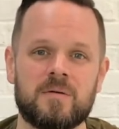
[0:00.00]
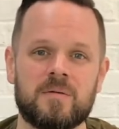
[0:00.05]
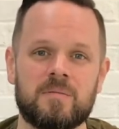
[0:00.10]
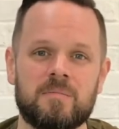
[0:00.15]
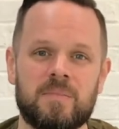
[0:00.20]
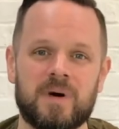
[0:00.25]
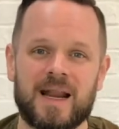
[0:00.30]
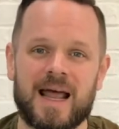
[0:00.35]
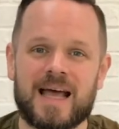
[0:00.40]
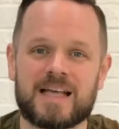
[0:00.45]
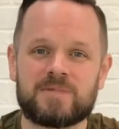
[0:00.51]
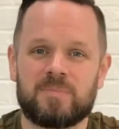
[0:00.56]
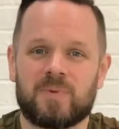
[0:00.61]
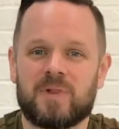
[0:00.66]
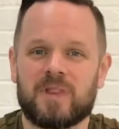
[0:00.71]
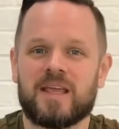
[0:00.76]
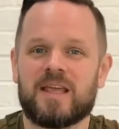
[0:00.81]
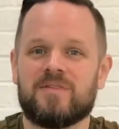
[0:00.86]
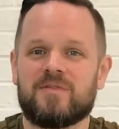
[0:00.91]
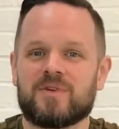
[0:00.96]
But as
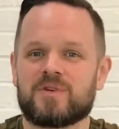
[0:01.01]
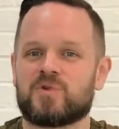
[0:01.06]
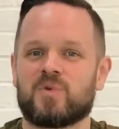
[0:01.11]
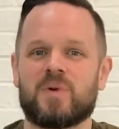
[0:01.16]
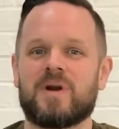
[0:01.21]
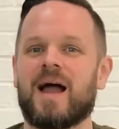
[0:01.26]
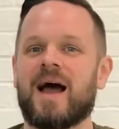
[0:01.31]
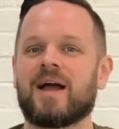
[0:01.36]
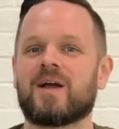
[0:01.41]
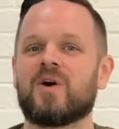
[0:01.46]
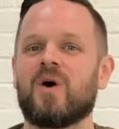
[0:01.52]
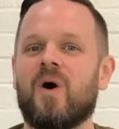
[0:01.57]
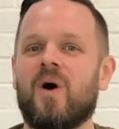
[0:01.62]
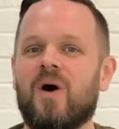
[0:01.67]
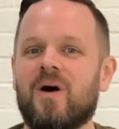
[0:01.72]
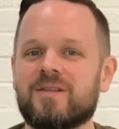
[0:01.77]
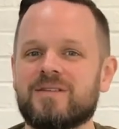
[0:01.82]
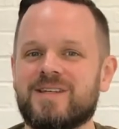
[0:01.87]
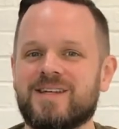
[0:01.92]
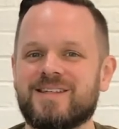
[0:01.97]
believers, we're not
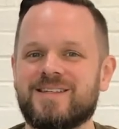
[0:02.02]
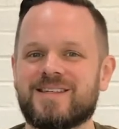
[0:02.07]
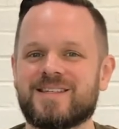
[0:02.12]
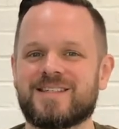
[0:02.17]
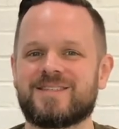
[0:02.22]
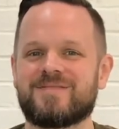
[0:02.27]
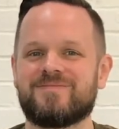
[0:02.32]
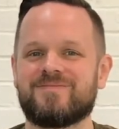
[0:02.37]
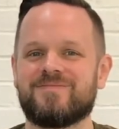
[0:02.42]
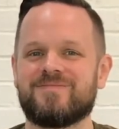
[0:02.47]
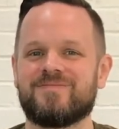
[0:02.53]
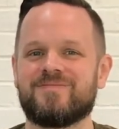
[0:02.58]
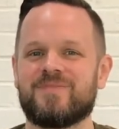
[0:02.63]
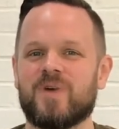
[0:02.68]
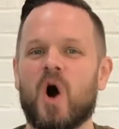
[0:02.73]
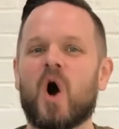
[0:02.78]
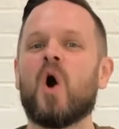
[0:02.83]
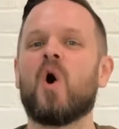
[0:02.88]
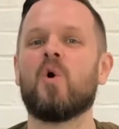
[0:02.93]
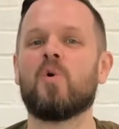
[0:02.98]
called to just
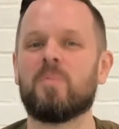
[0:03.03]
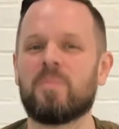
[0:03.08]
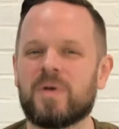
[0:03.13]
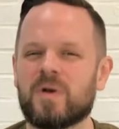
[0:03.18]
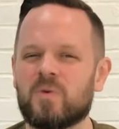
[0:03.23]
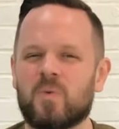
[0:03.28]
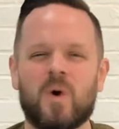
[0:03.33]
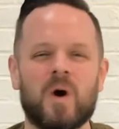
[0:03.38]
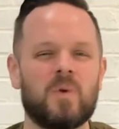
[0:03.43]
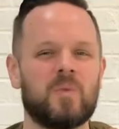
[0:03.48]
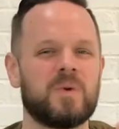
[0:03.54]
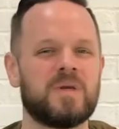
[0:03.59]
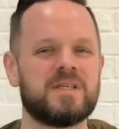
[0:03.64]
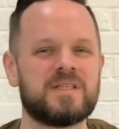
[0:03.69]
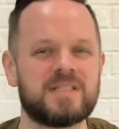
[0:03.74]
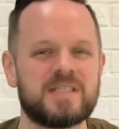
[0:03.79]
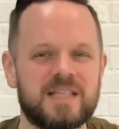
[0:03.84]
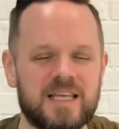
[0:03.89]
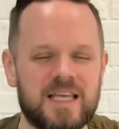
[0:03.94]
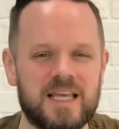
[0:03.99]
hope in what we
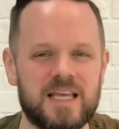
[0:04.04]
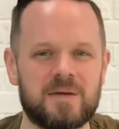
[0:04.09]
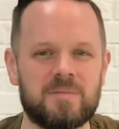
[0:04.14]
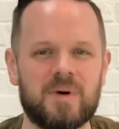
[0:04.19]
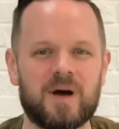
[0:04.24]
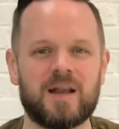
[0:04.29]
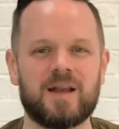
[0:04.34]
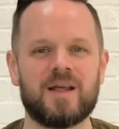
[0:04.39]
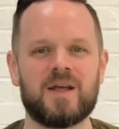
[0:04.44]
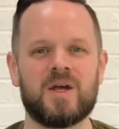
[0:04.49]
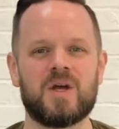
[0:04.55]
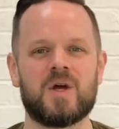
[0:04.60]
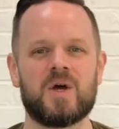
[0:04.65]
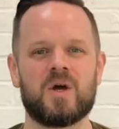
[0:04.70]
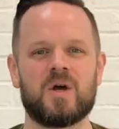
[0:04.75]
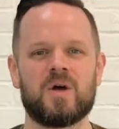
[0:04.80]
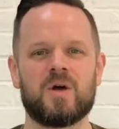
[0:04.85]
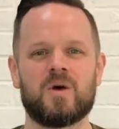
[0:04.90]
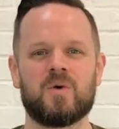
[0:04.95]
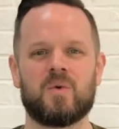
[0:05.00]
see, but
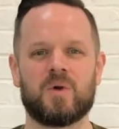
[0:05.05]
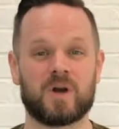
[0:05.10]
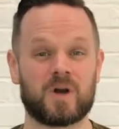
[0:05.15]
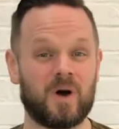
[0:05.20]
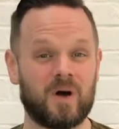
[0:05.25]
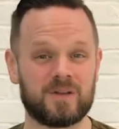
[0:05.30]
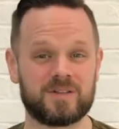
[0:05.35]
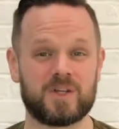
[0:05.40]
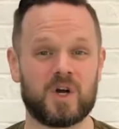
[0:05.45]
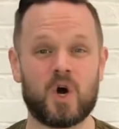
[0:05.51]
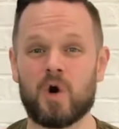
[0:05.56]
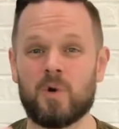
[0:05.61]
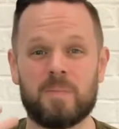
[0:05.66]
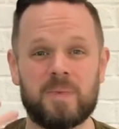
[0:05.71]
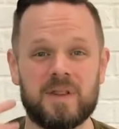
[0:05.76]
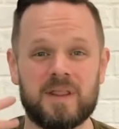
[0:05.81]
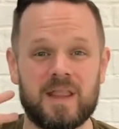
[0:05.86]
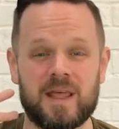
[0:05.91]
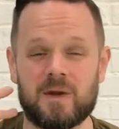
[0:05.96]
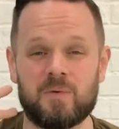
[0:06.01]
we're called to hope
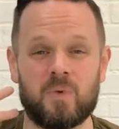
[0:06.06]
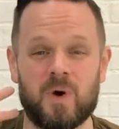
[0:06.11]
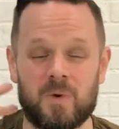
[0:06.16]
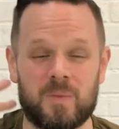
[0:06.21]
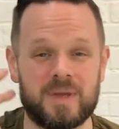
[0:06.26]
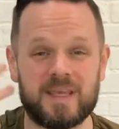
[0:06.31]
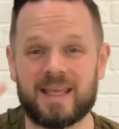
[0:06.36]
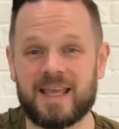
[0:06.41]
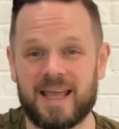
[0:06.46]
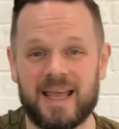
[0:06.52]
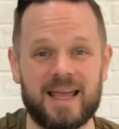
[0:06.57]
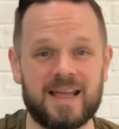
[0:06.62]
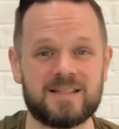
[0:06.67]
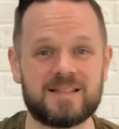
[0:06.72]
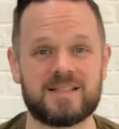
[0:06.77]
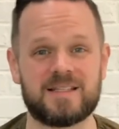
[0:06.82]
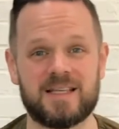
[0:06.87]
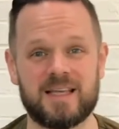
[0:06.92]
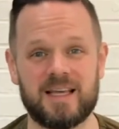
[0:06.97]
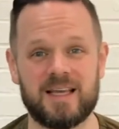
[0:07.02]
in what we can't
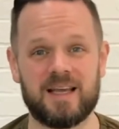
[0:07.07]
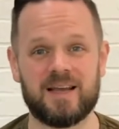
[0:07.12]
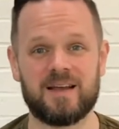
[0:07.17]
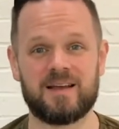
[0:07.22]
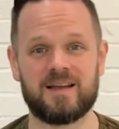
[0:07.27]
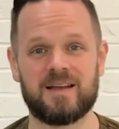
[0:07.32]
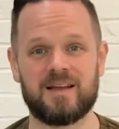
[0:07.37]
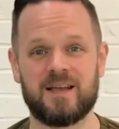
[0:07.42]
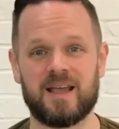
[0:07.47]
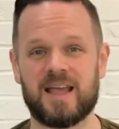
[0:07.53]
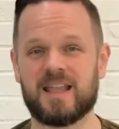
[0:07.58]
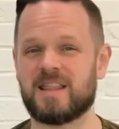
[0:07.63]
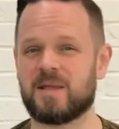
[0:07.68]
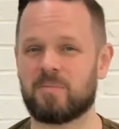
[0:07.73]
see, in the